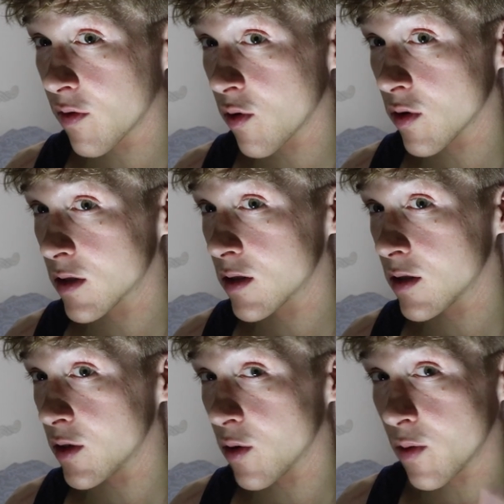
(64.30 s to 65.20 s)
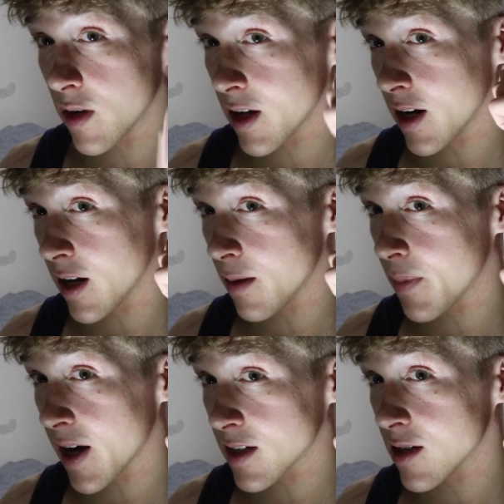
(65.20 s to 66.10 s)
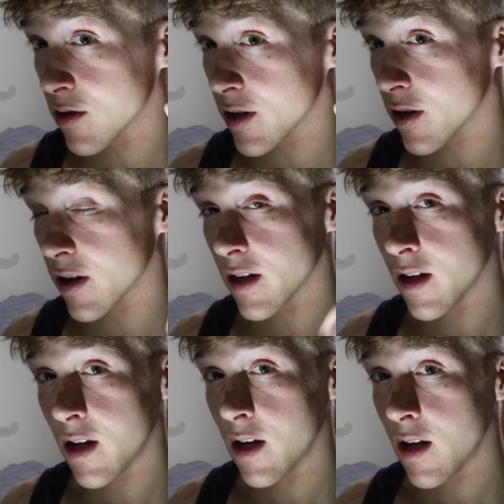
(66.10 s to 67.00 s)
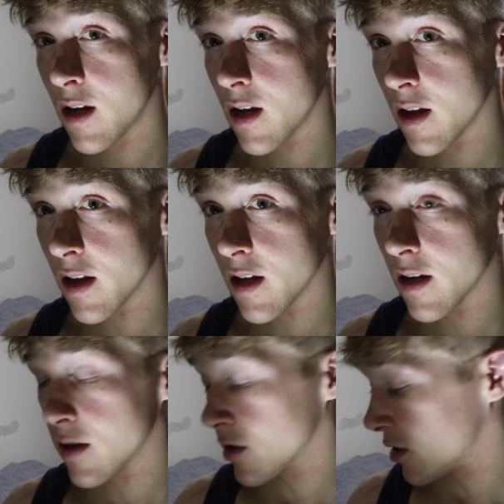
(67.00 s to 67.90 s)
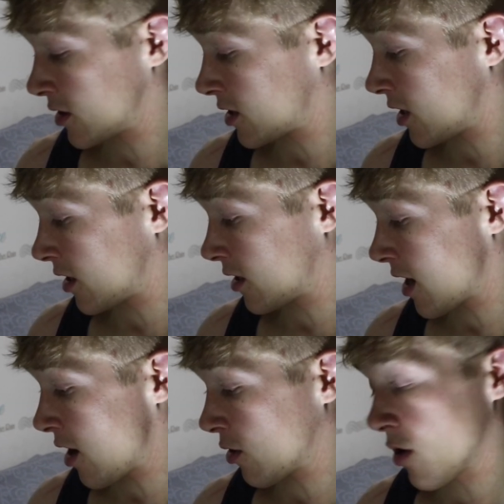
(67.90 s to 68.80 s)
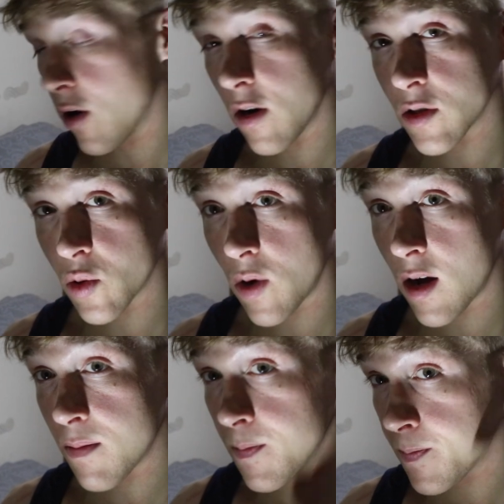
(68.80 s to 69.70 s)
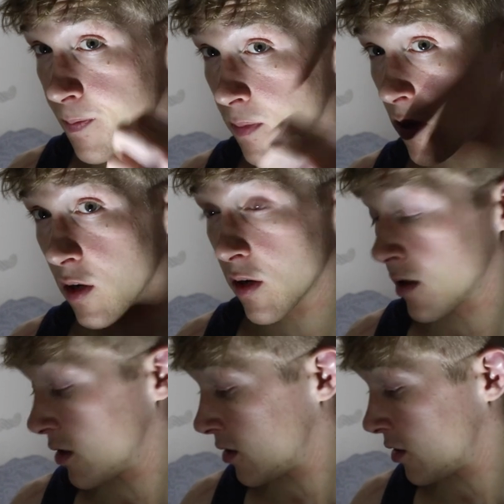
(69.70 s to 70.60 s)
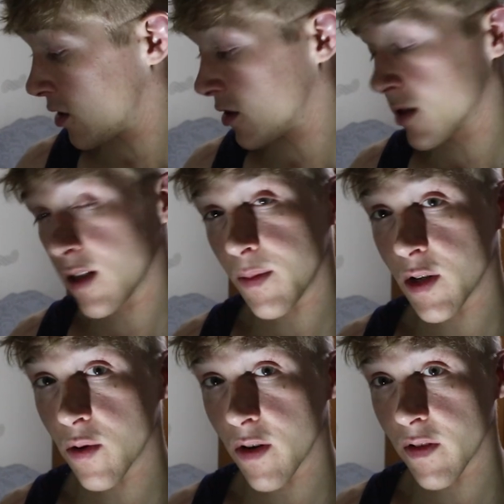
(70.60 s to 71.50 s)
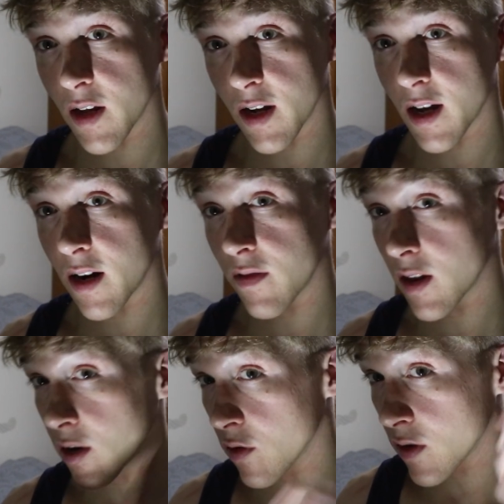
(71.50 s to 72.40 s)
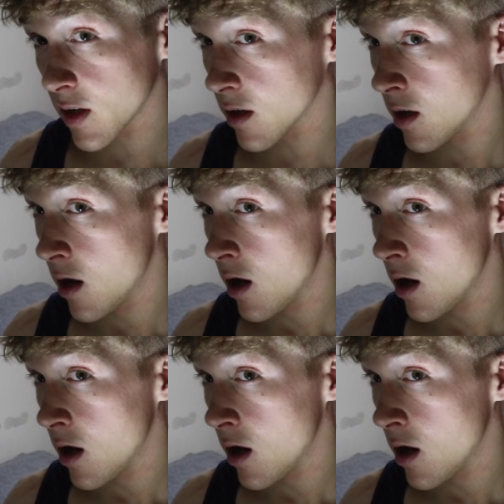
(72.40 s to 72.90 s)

of course. You don't want any bacteria on it. And then you're gonna take alcohol swab. You're gonna you're gonna see me do everything. I got everything over here.